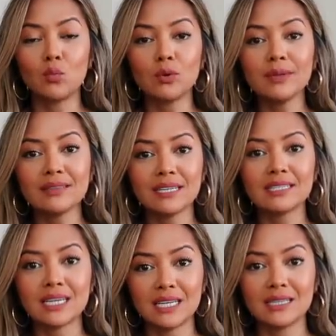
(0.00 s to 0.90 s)
will be
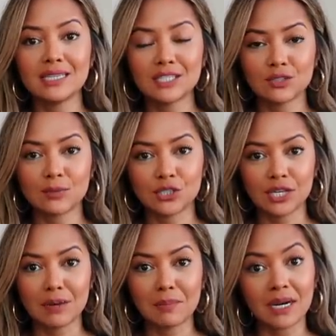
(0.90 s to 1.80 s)
linked in the
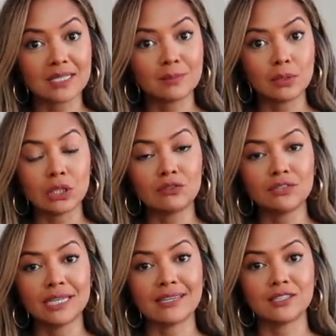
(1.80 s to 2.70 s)
description box below
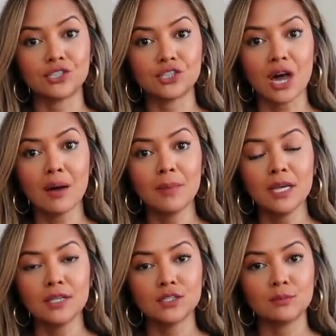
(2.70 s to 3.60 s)
for you guys to shop.
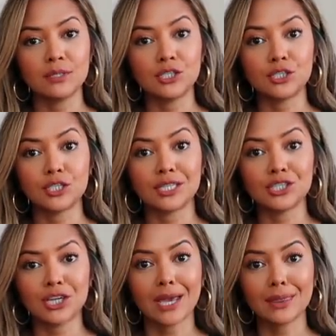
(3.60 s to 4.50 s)
So be sure to
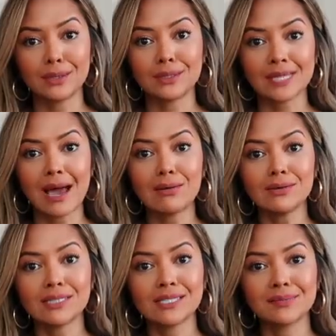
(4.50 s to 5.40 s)
check those
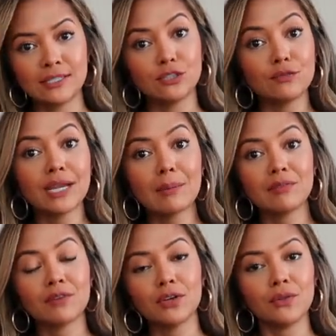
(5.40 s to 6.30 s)
out. And don't forget,
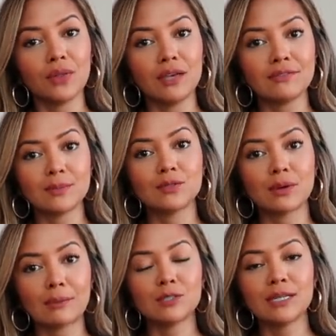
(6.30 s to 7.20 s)
before you leave,
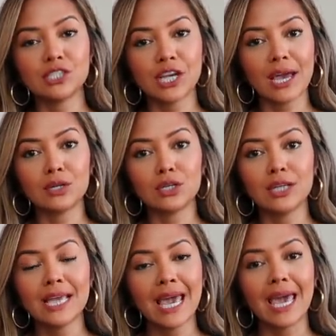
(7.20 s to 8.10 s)
subscribe to my
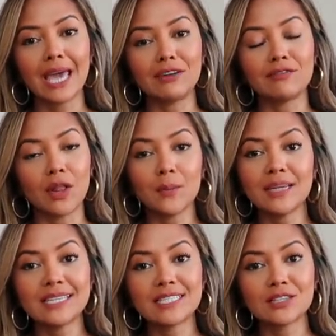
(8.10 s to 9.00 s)
channel and follow me
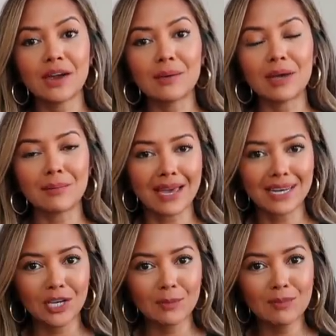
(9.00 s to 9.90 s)
on Instagram. I'm at
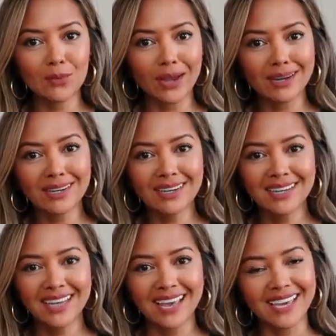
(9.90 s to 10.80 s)
Naomi Boyer.
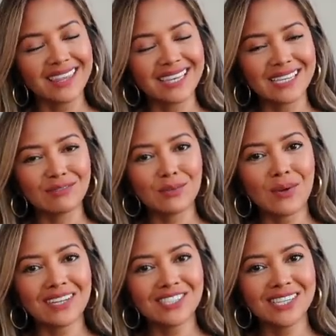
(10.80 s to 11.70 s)
Again, thank you for
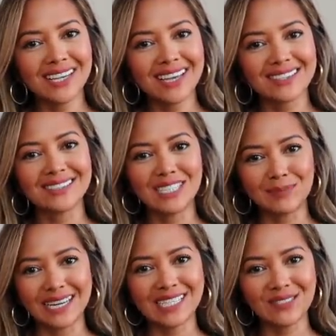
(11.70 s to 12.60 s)
watching. I'll see you
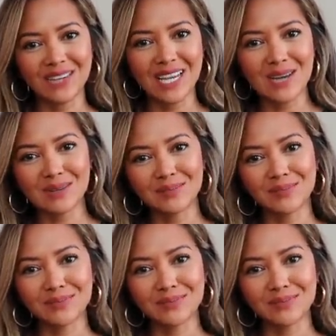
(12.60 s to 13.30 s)
in my next video.